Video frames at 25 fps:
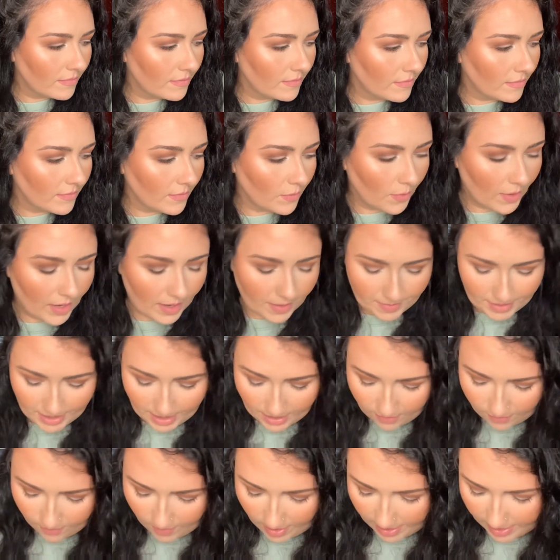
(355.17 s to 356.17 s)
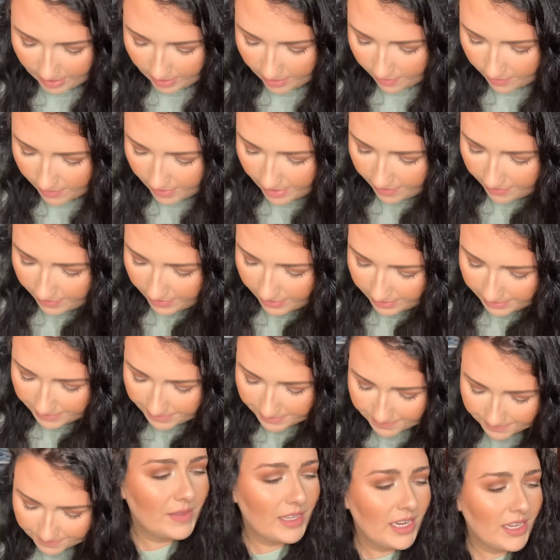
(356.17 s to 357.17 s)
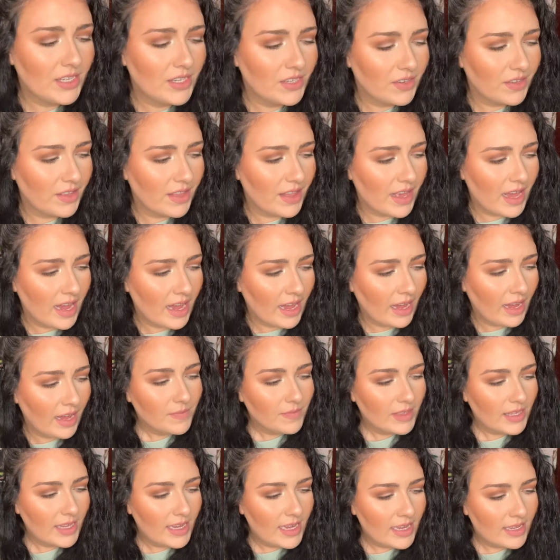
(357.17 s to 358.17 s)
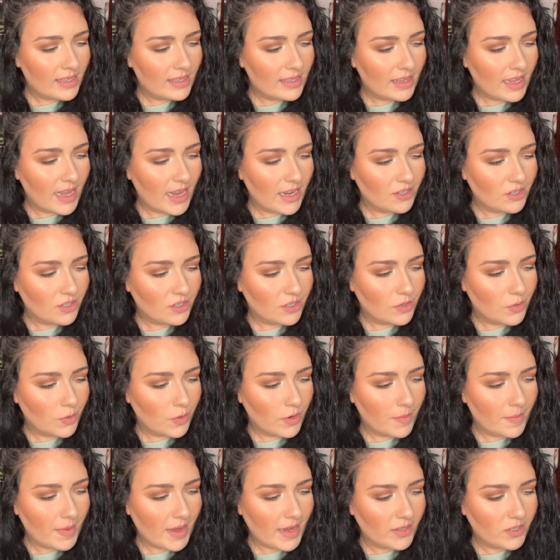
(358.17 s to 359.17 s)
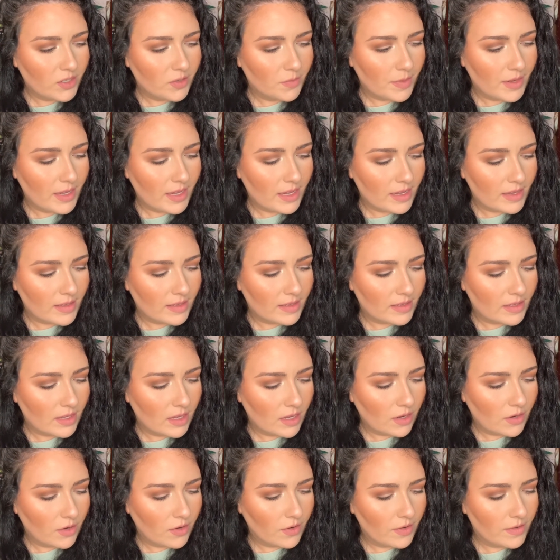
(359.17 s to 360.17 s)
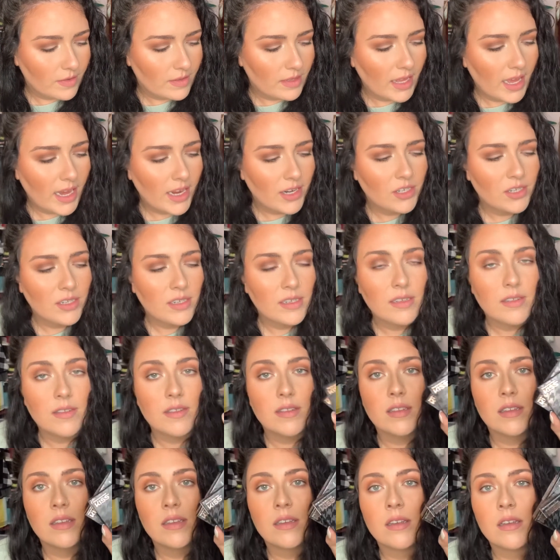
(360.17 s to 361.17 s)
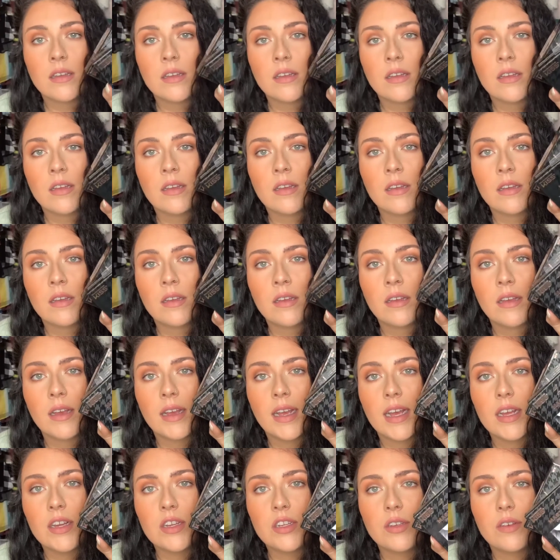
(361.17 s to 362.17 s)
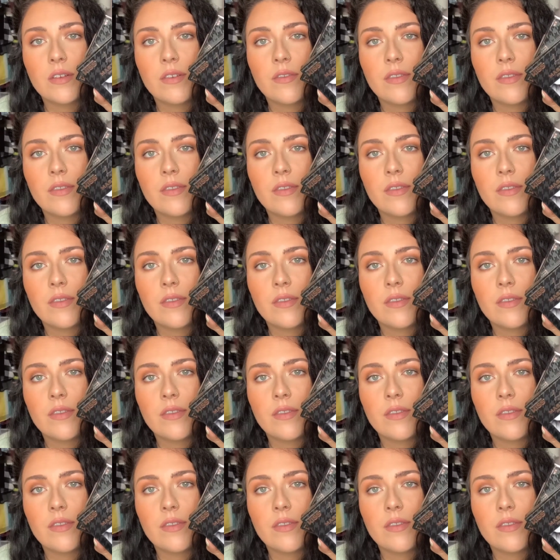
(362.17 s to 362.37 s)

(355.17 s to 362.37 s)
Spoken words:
when I'm getting ready or whatever. These are the Kiss Lash Couture Masterpiece Cruise Lashes. Got 2 of